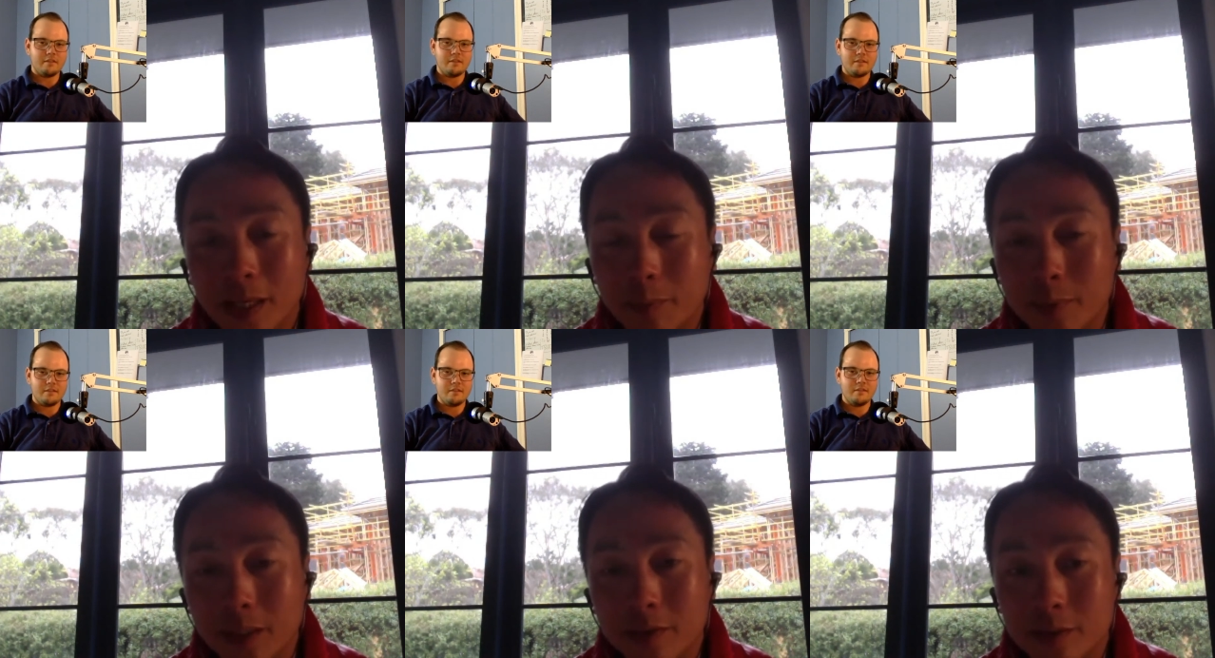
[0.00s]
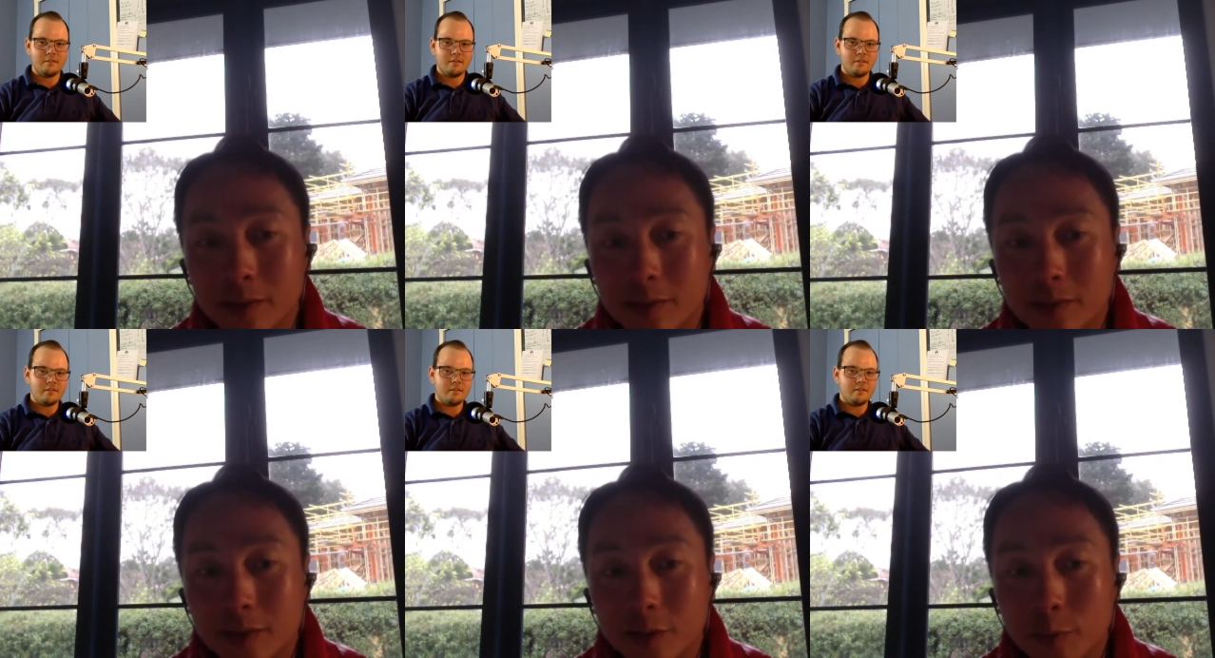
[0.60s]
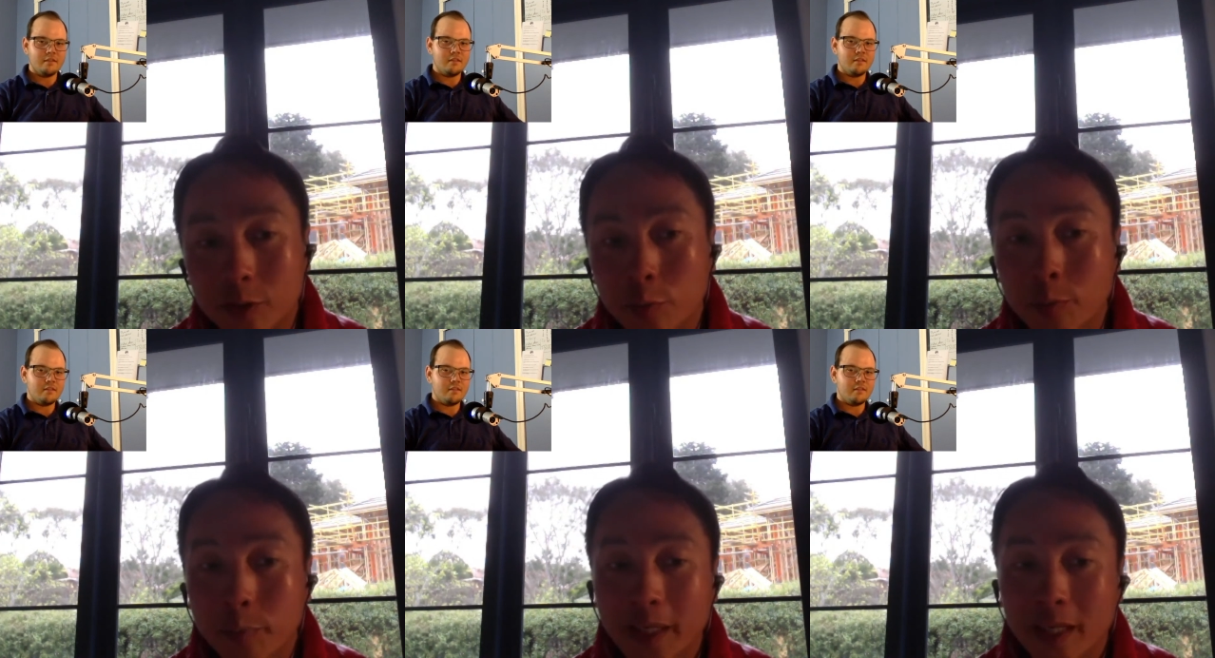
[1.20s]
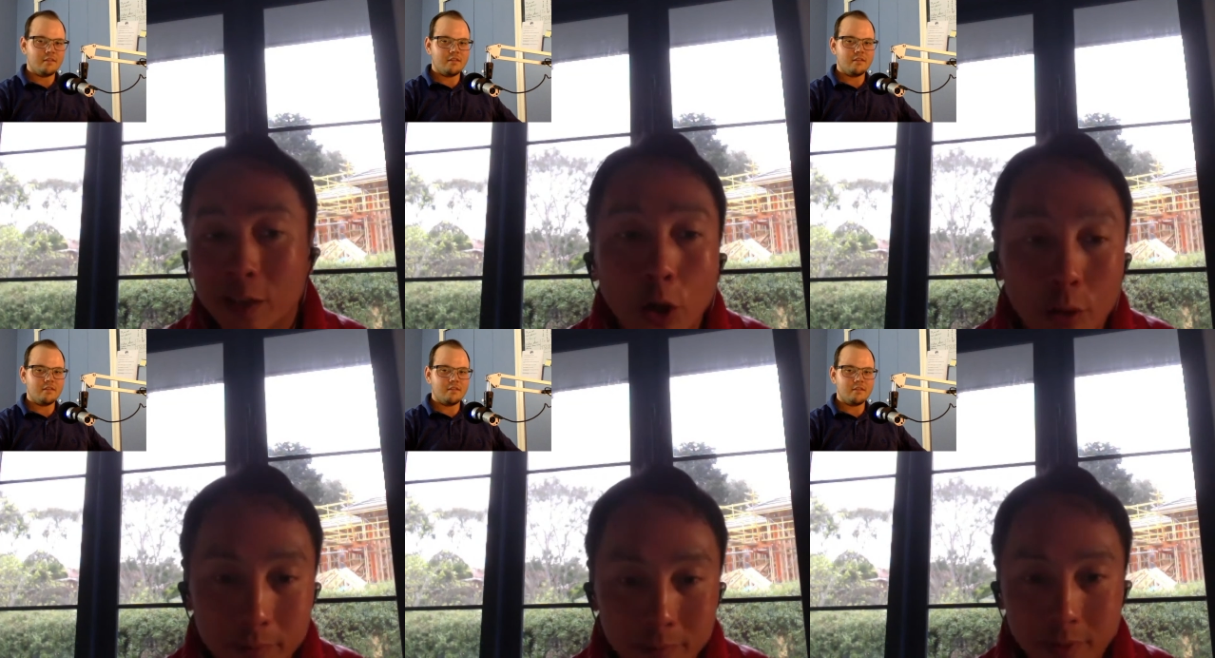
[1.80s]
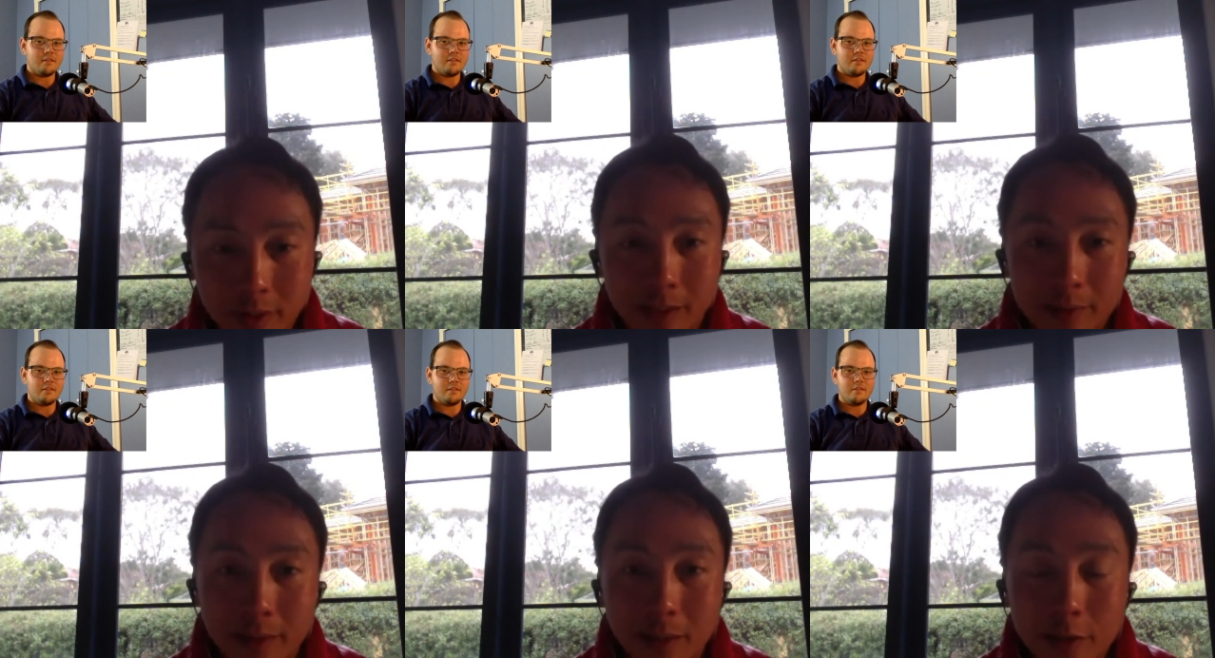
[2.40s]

Speaker 1: I mean, to, to, to be alert, right?